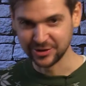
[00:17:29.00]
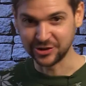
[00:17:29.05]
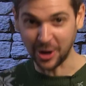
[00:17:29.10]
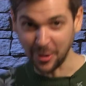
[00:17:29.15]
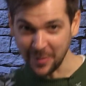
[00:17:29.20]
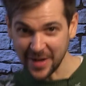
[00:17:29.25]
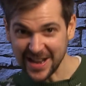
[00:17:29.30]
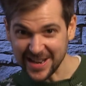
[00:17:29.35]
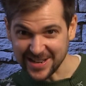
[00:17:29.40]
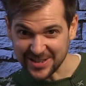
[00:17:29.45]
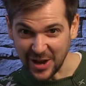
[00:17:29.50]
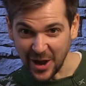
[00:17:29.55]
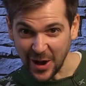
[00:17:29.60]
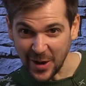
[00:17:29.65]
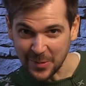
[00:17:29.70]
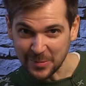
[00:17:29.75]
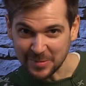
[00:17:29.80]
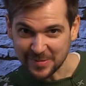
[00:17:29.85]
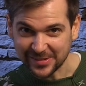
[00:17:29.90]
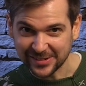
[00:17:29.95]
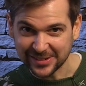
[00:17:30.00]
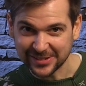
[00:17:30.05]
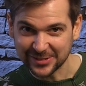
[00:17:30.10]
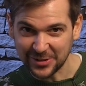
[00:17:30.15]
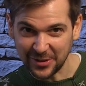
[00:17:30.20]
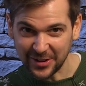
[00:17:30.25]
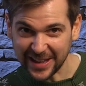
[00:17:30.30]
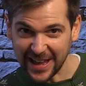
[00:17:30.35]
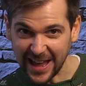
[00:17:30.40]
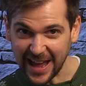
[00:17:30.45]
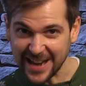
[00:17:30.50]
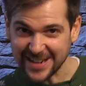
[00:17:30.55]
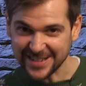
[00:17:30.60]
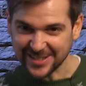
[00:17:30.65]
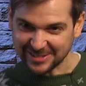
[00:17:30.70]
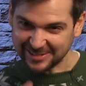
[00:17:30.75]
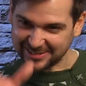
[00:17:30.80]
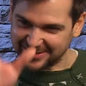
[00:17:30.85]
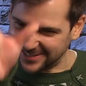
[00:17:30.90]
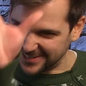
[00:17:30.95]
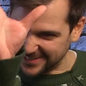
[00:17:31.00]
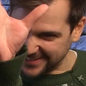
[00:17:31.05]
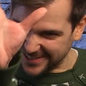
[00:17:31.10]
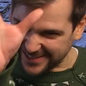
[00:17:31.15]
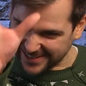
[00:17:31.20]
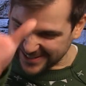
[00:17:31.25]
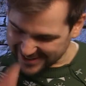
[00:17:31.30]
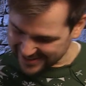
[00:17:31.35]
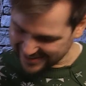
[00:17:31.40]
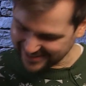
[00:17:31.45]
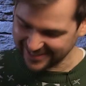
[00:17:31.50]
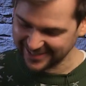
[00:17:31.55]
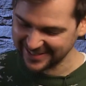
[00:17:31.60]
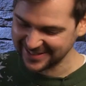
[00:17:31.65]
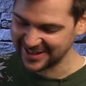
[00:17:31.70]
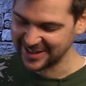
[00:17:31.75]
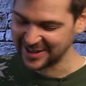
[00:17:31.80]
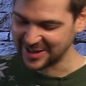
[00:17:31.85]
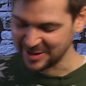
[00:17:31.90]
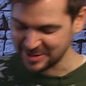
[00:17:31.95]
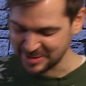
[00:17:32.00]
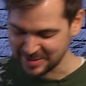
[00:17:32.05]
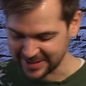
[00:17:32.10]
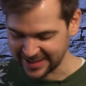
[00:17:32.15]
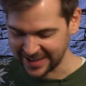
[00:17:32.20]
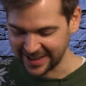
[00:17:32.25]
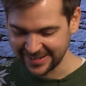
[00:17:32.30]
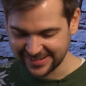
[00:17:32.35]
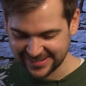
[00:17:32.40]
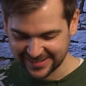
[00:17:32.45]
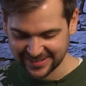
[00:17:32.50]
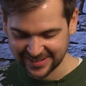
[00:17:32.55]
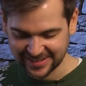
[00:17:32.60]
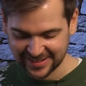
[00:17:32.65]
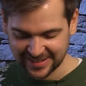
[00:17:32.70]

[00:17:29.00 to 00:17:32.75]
Joey, no, not again. And then he comes back down.